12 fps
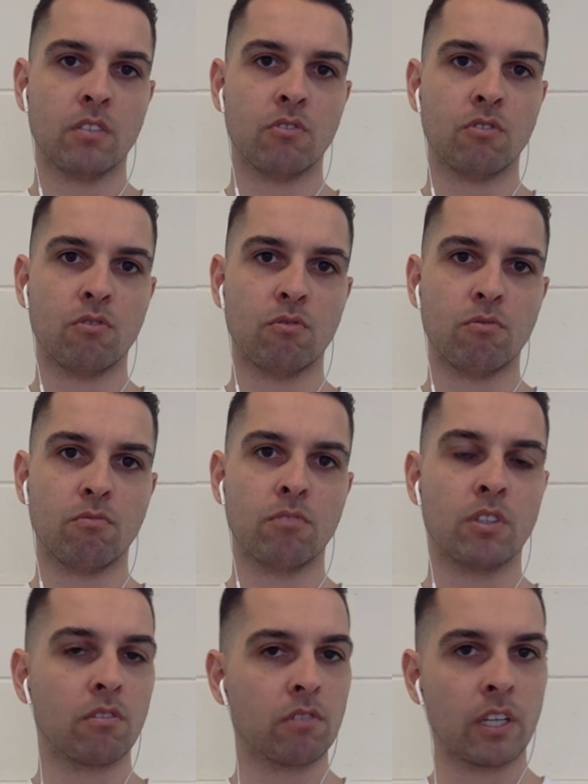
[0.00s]
to
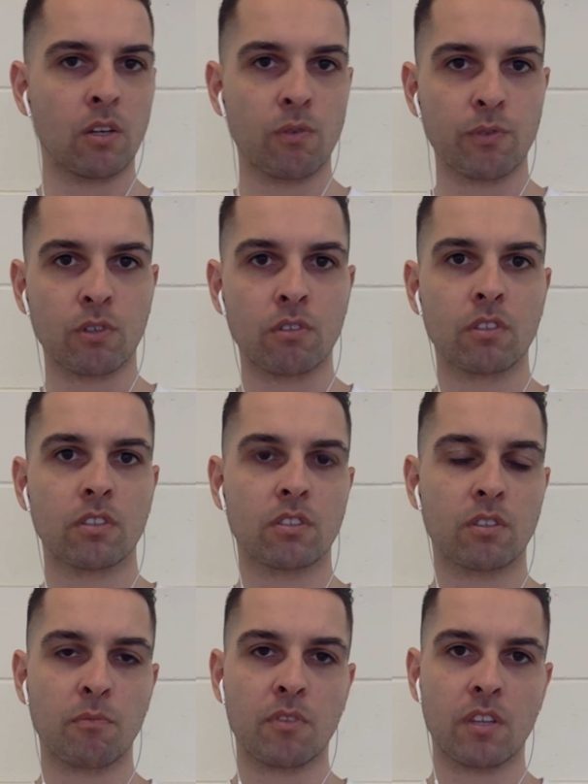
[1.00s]
you know get over
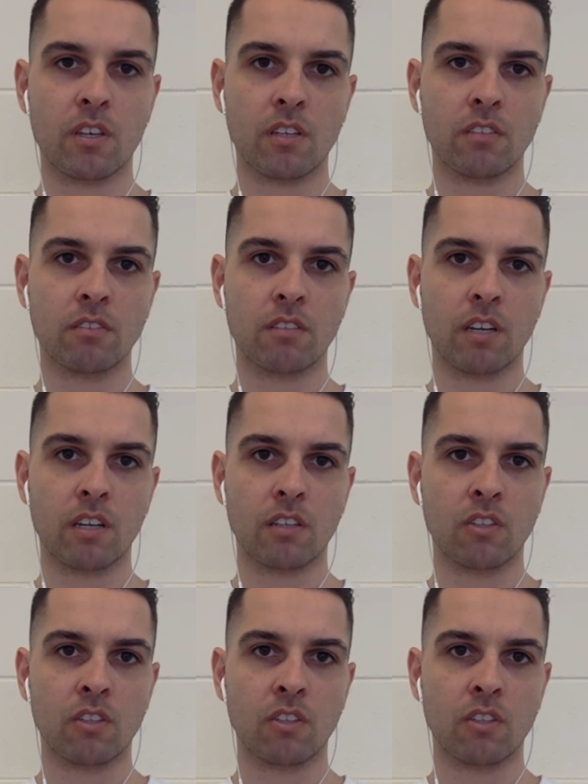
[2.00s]
some things that